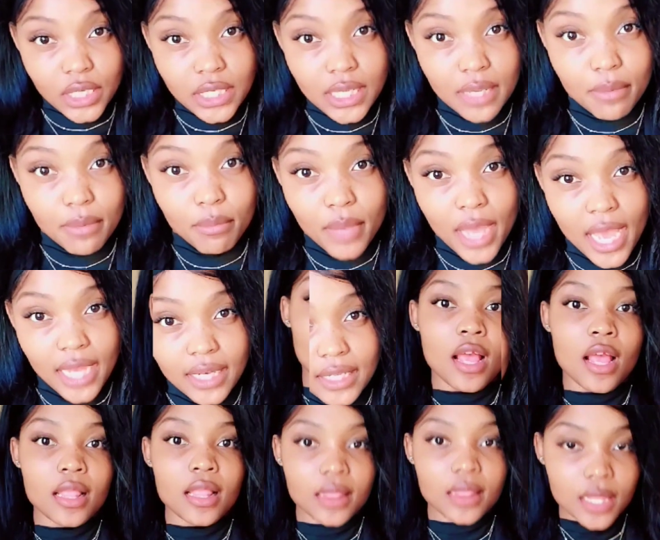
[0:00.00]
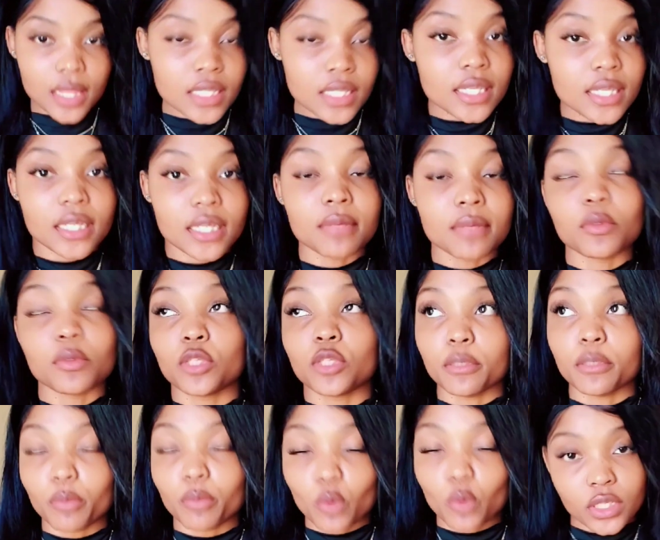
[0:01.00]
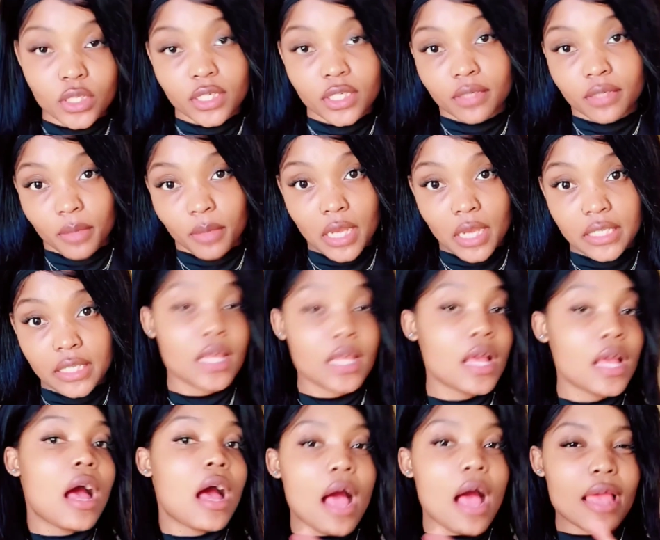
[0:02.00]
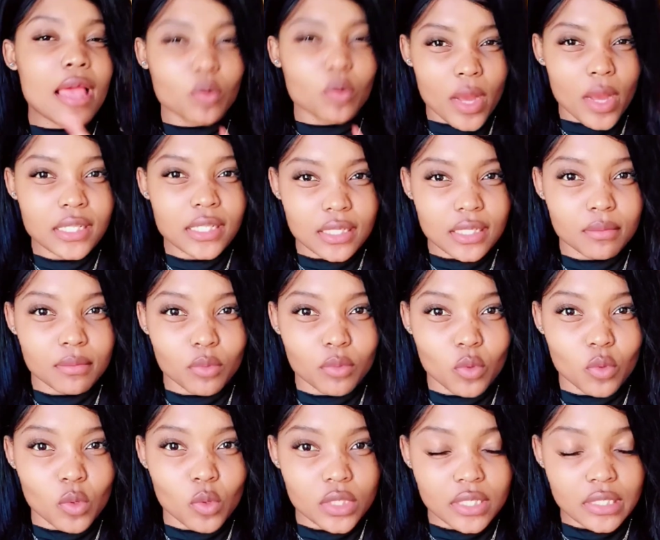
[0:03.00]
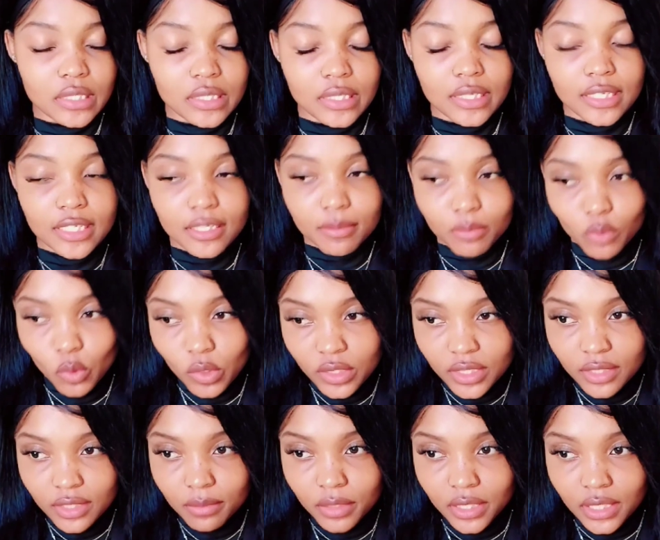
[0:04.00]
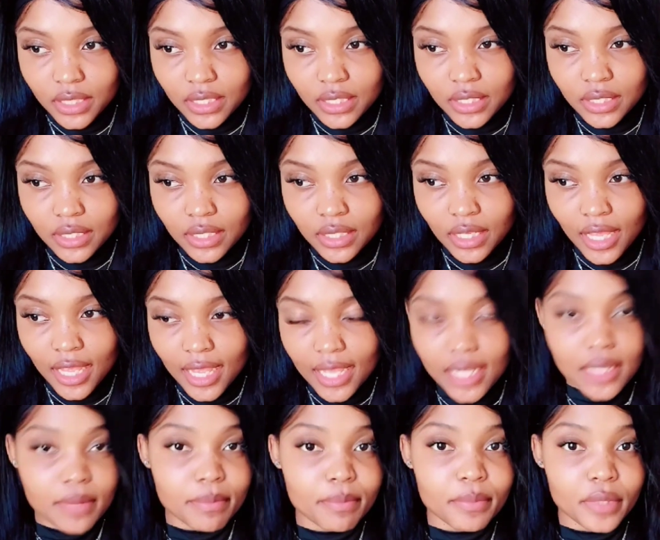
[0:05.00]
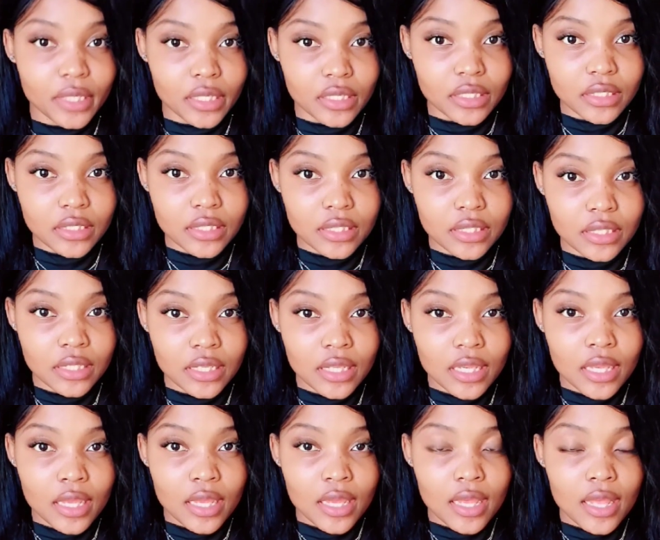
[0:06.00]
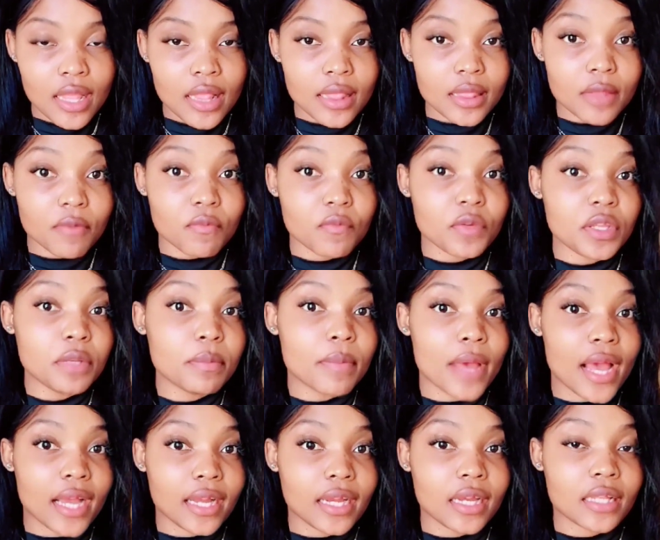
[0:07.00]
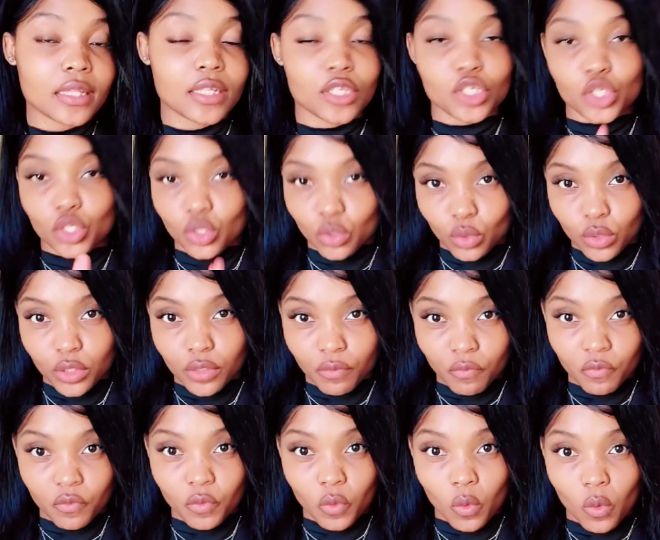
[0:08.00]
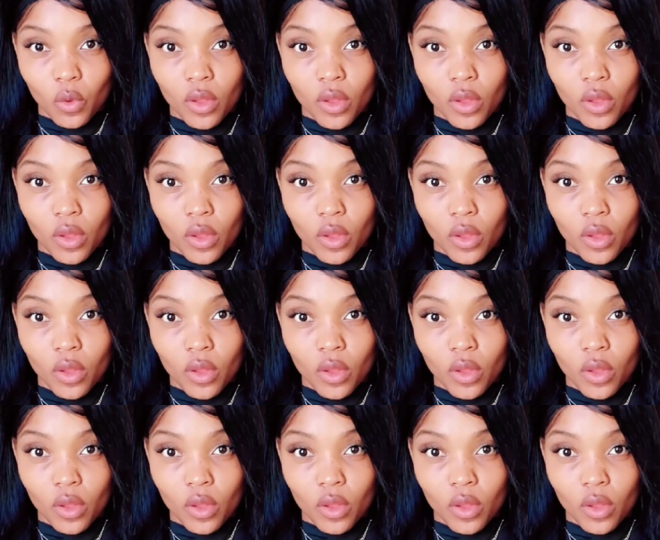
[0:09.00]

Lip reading: impact. The second most important part. And why is it important? It's important because it builds the feedback that you're looking for